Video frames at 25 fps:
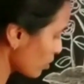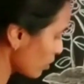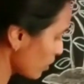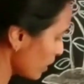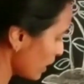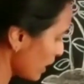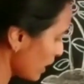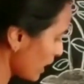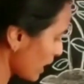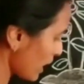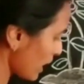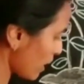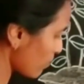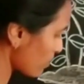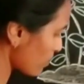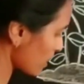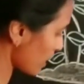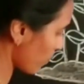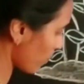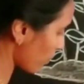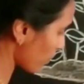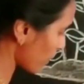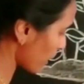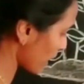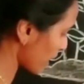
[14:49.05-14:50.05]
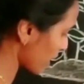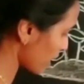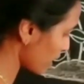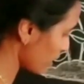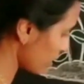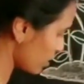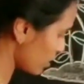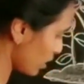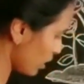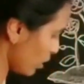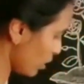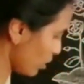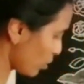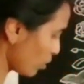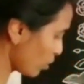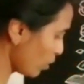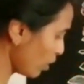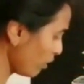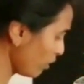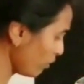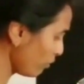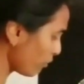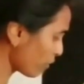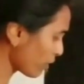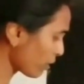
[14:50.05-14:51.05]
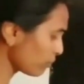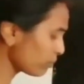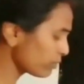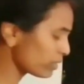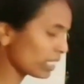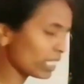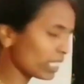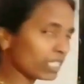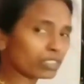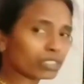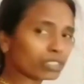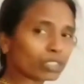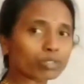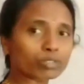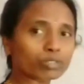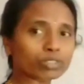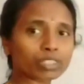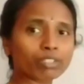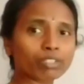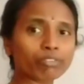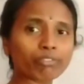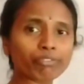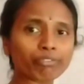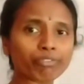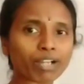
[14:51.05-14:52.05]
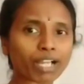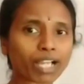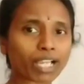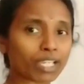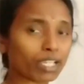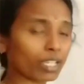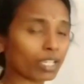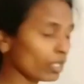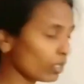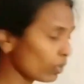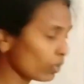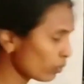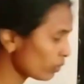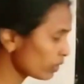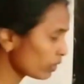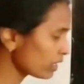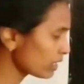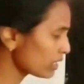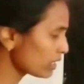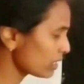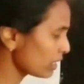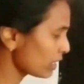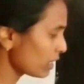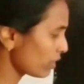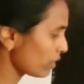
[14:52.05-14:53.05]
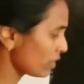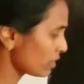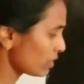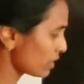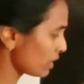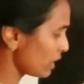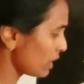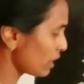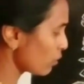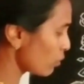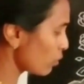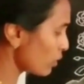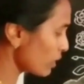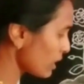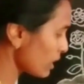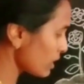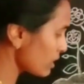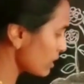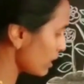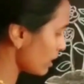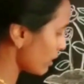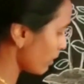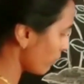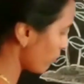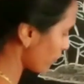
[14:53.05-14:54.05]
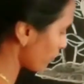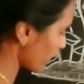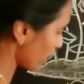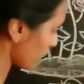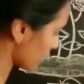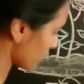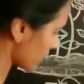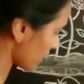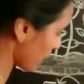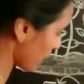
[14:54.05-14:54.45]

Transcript: here I am subtracting 0 from 3005. What is the result? What is the difference?